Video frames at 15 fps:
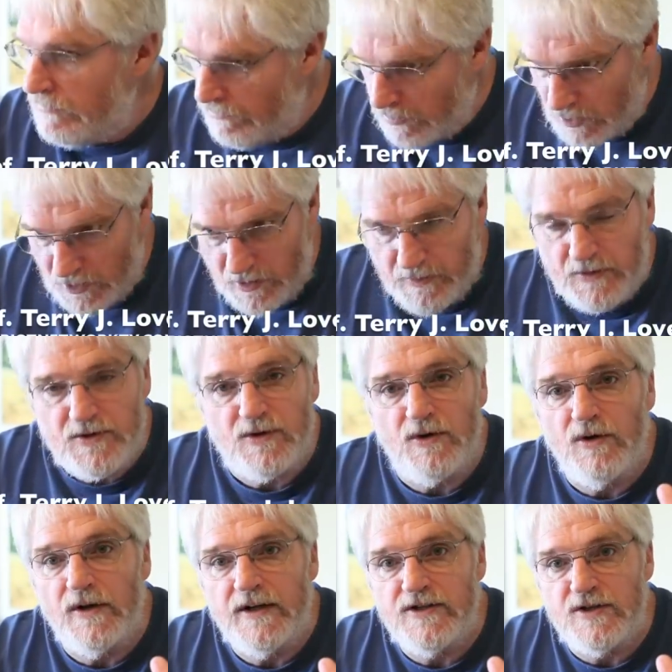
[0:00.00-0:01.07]
Border
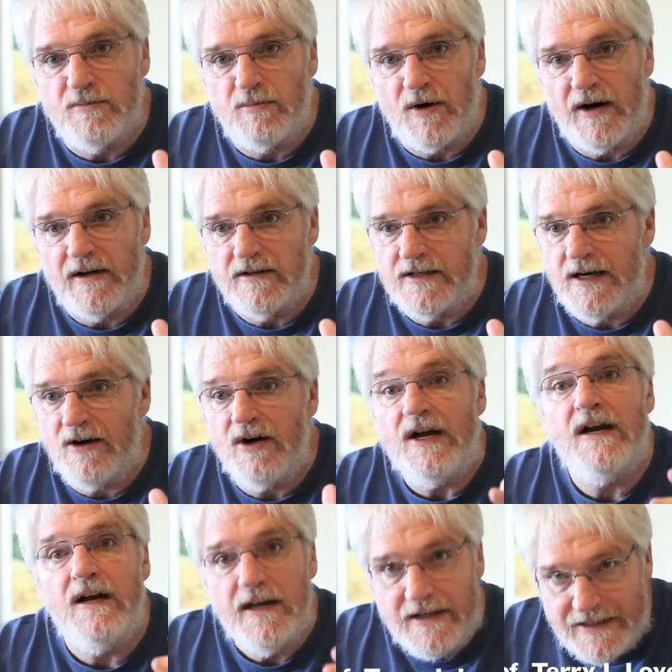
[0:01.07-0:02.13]
Patrol Agent Brian
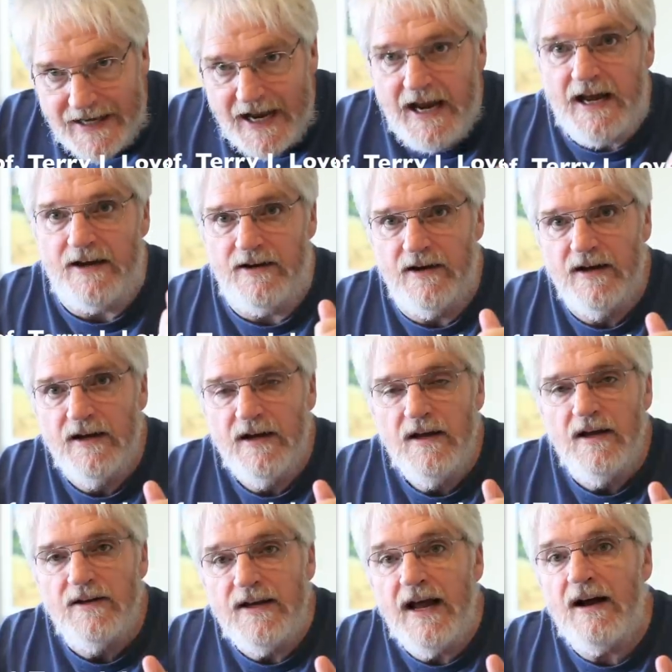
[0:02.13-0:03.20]
Terry dead.
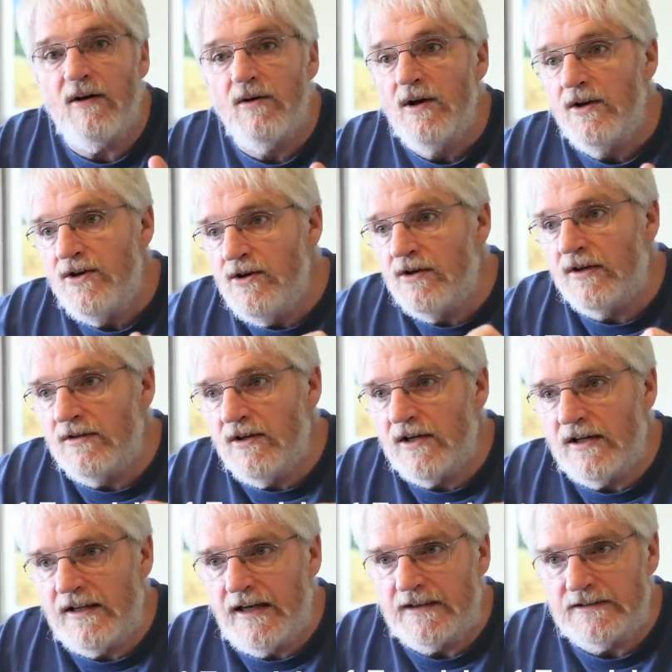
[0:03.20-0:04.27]
Now, you can
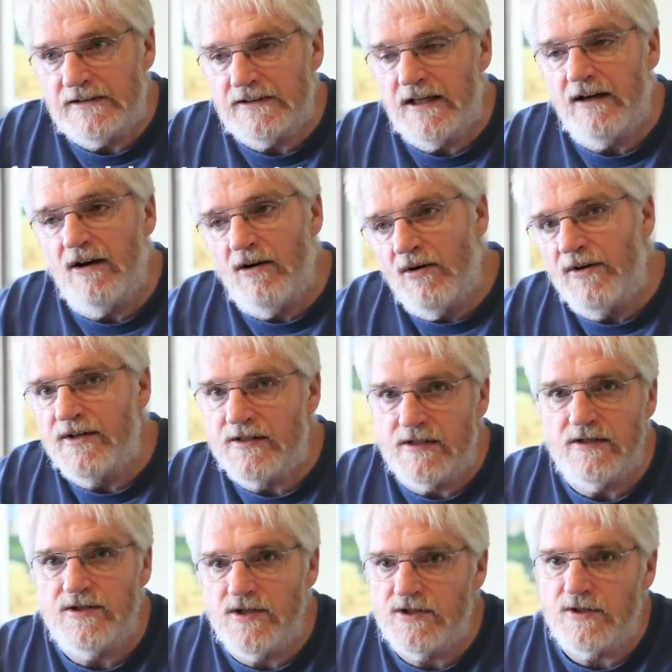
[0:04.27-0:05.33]
look at that and say, oh, this
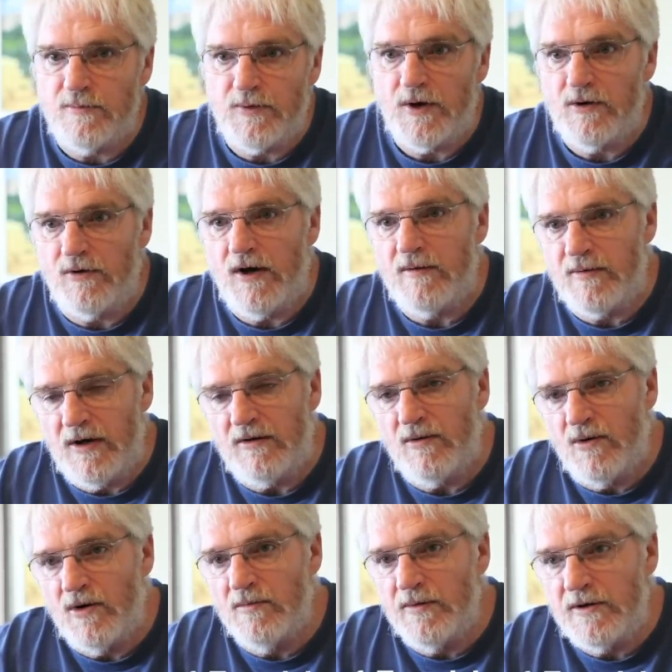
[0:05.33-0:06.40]
is just a program gone
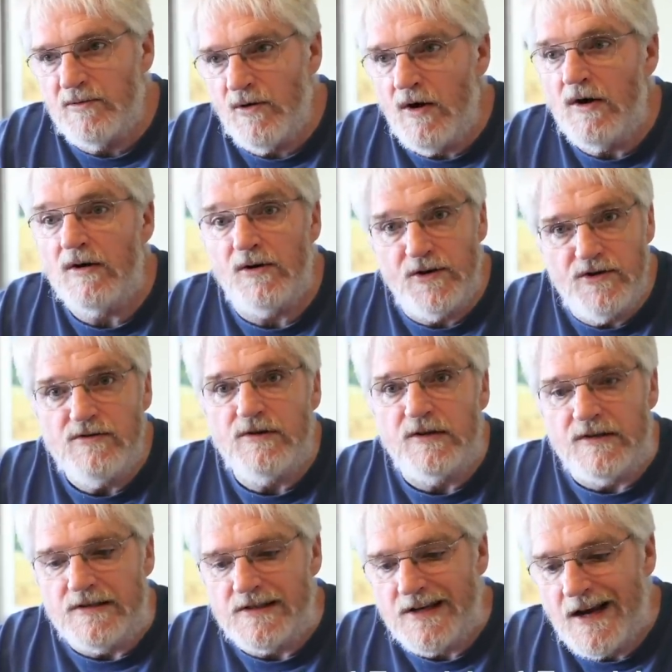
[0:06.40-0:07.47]
horribly wrong, or you
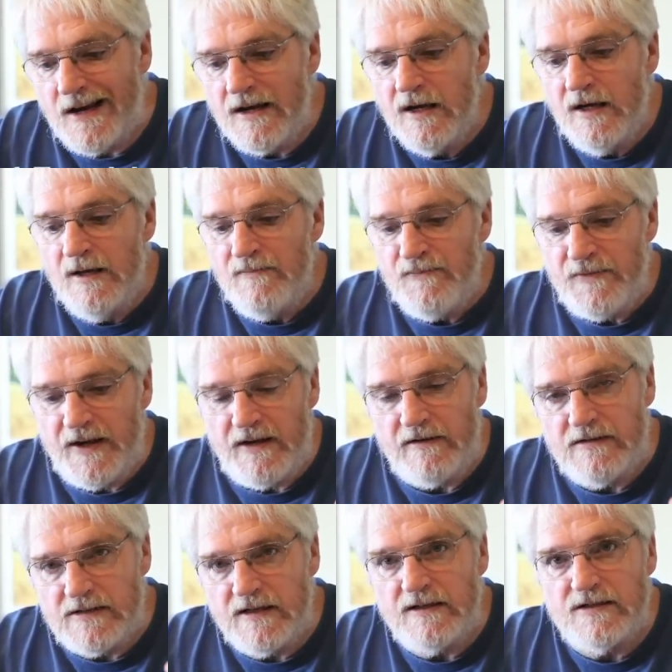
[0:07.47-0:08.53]
can say
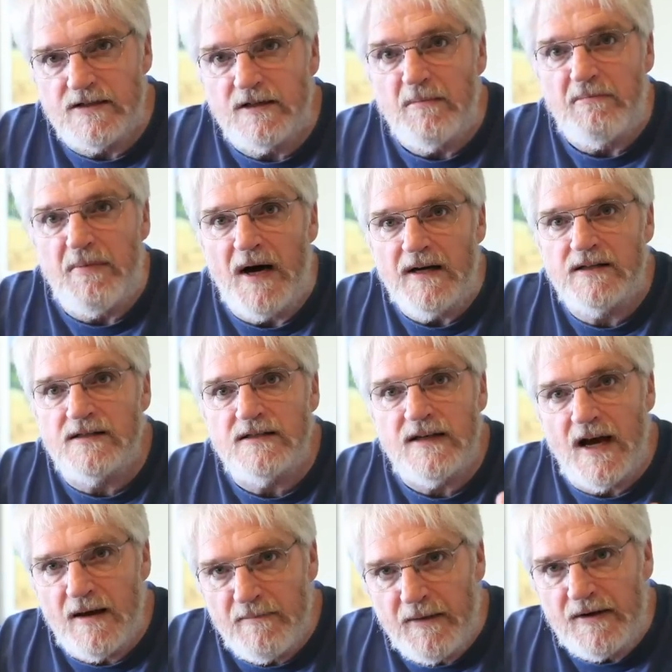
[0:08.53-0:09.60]
that since the buck
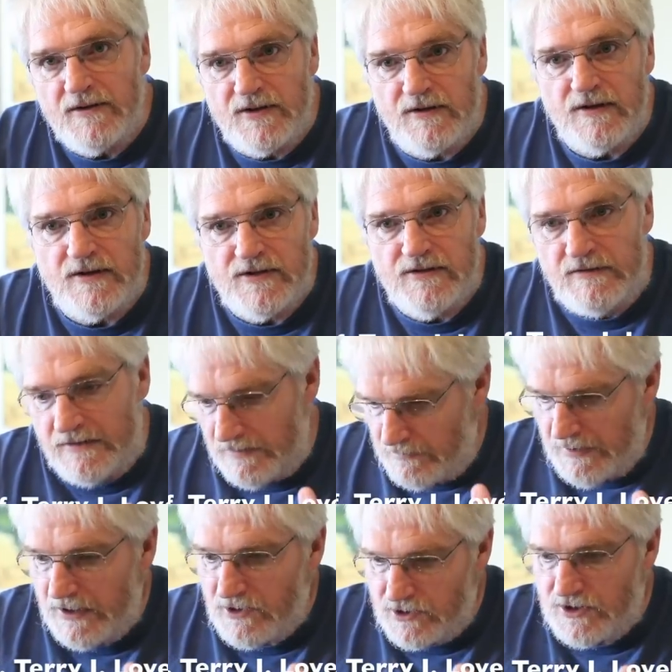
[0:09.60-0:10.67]

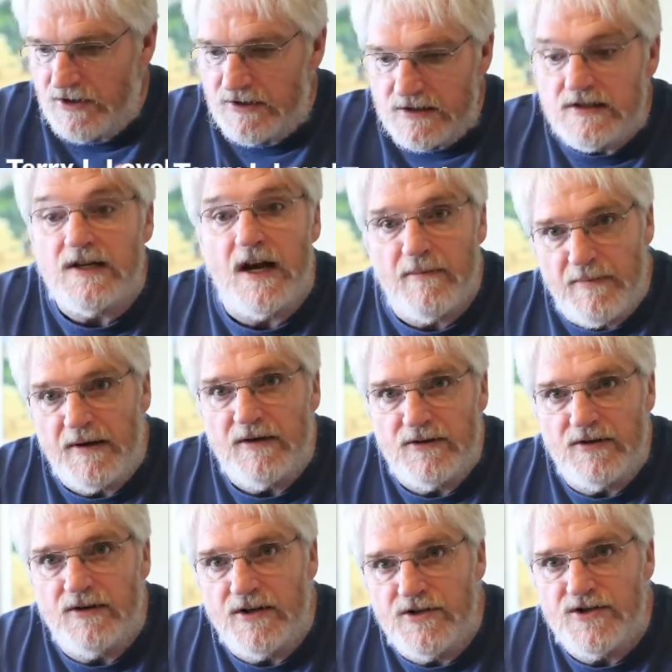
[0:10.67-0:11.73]
should stop on
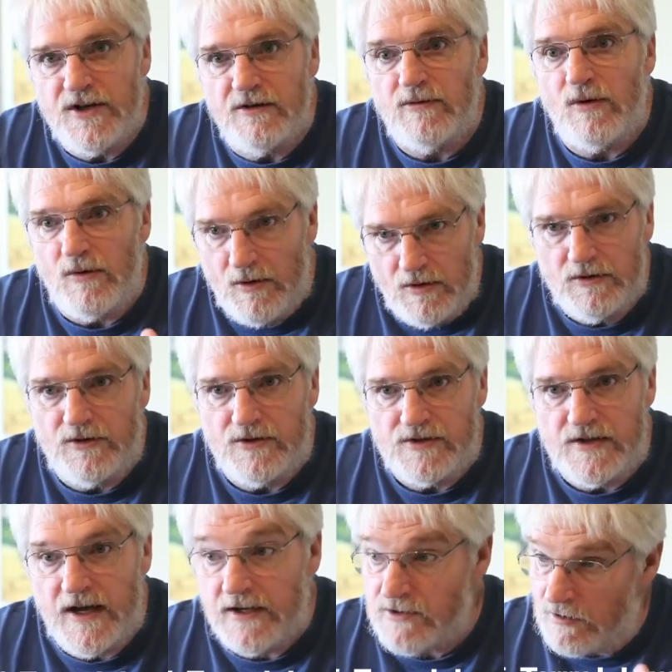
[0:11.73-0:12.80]
Attorney General Holder's
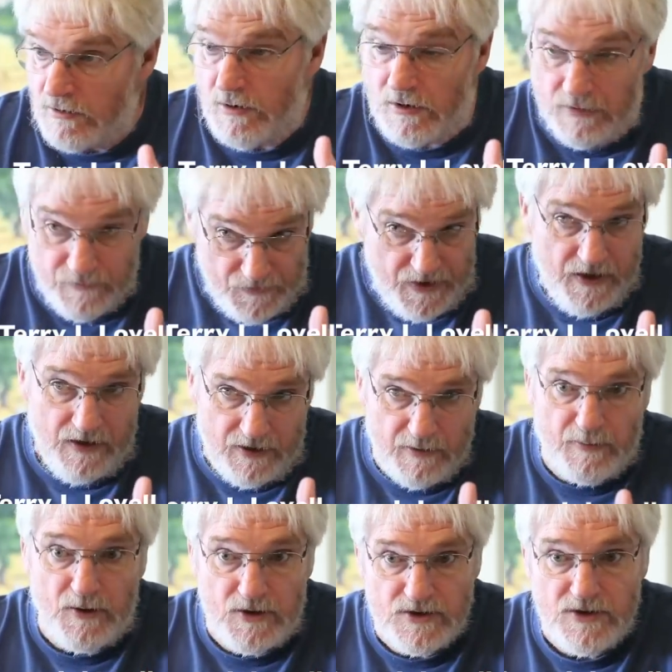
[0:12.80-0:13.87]
desk, or the
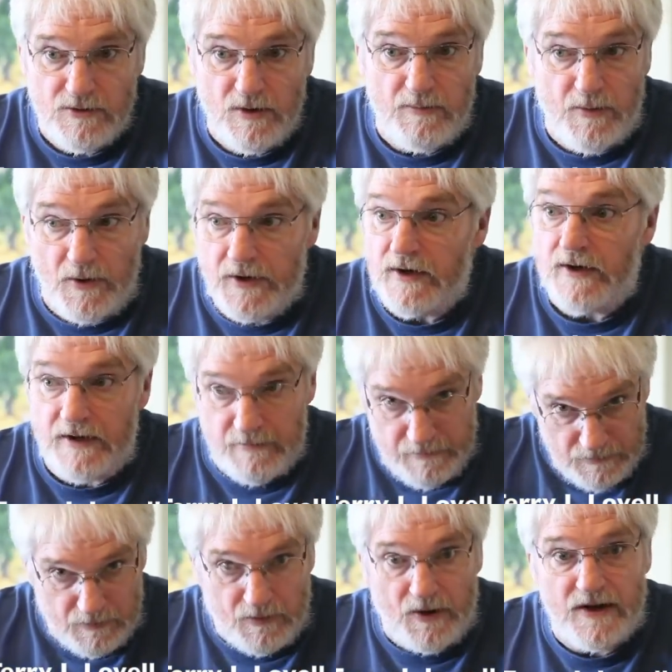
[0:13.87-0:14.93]
person who appointed
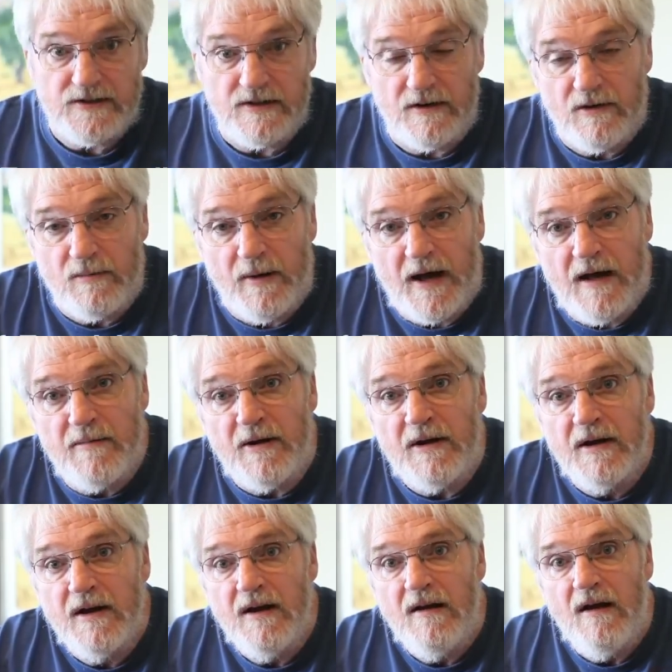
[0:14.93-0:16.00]
him, President
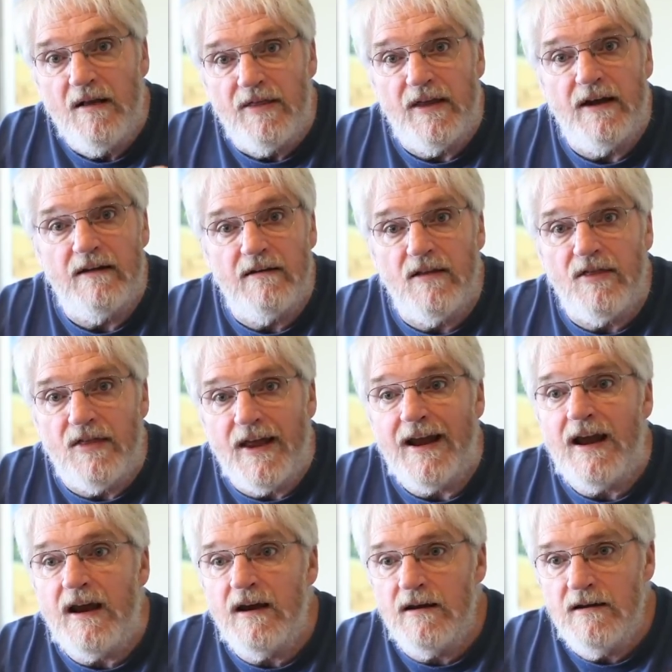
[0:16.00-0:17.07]
Obama, that
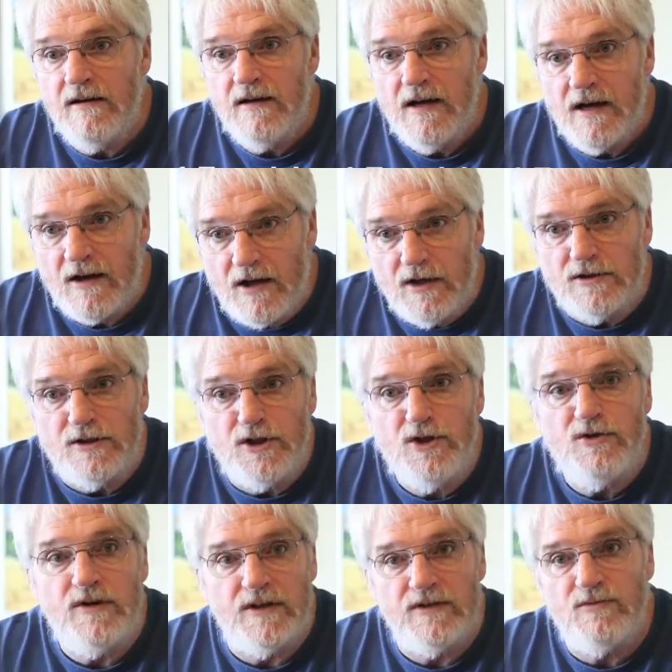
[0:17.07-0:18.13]
they
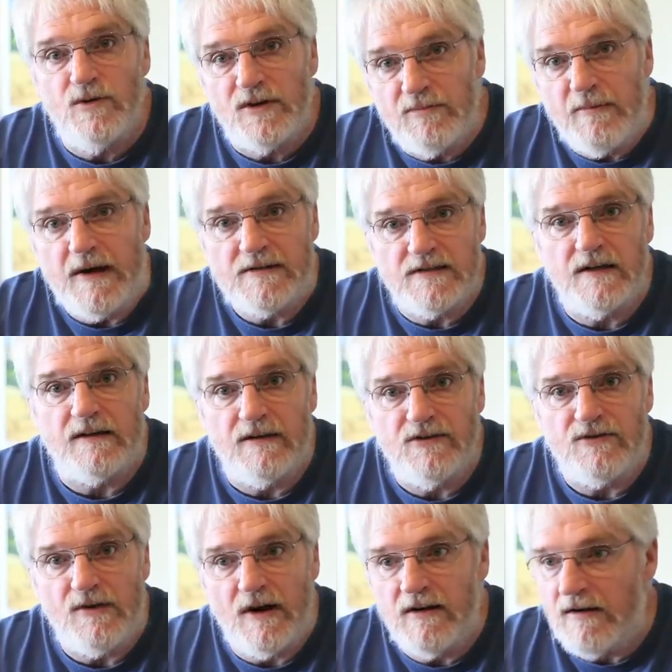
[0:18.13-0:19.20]
colluded with Mexican
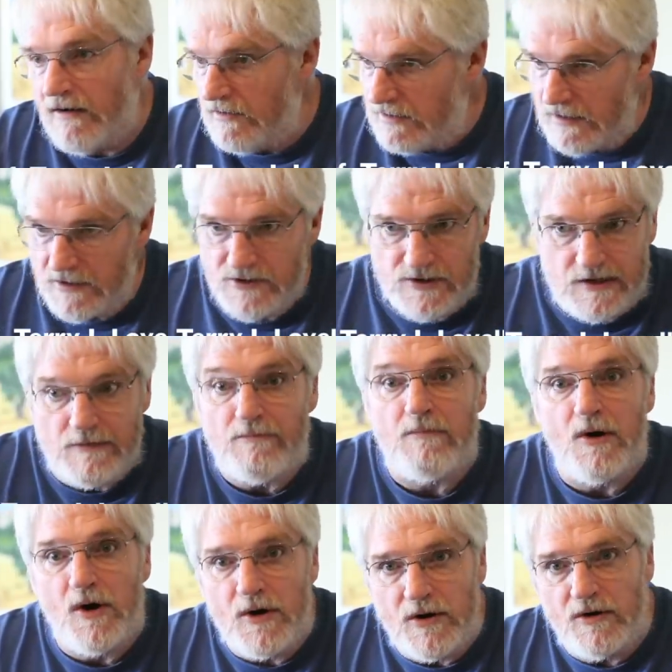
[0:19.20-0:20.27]
drug cartels to
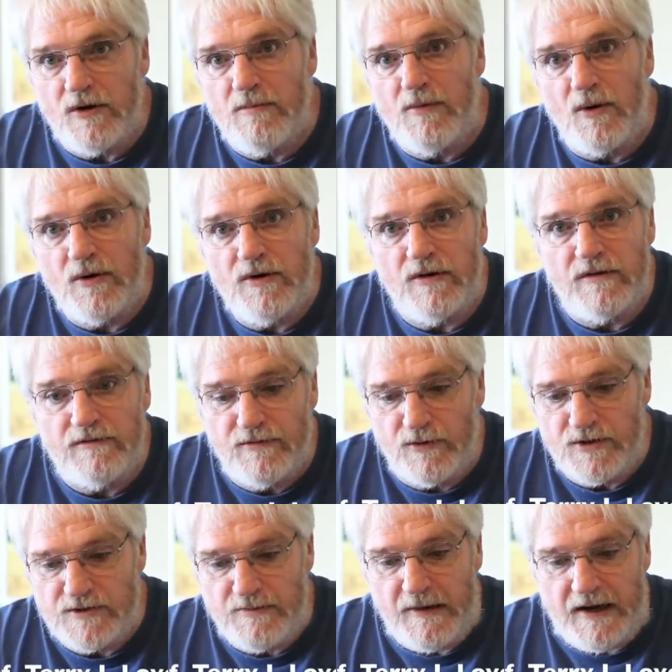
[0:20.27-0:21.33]
murder a border
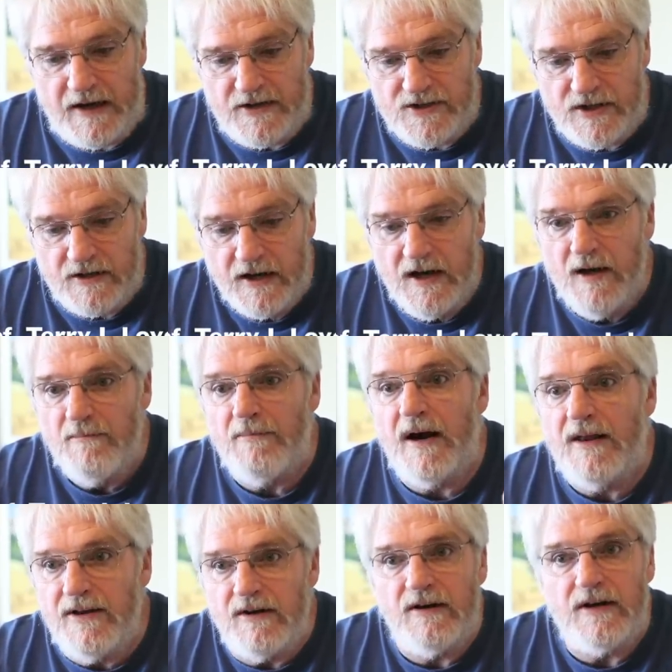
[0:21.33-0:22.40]
enforcement agent by
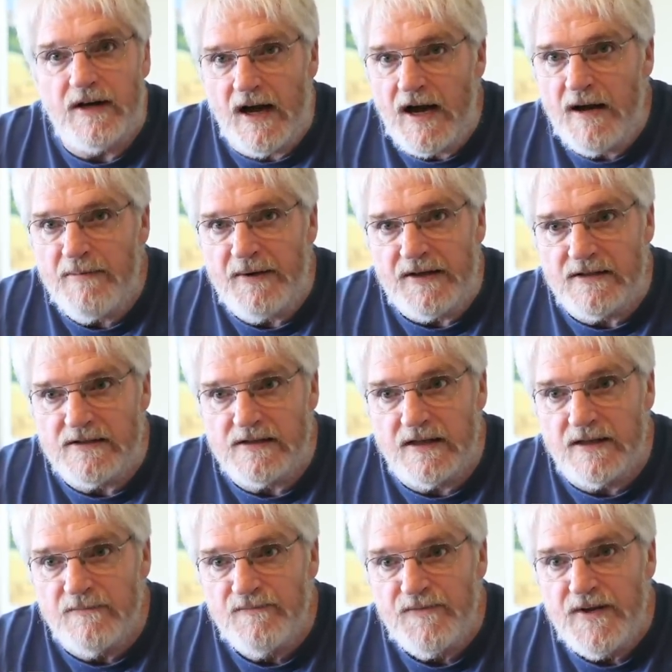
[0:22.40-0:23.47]
their incompetency.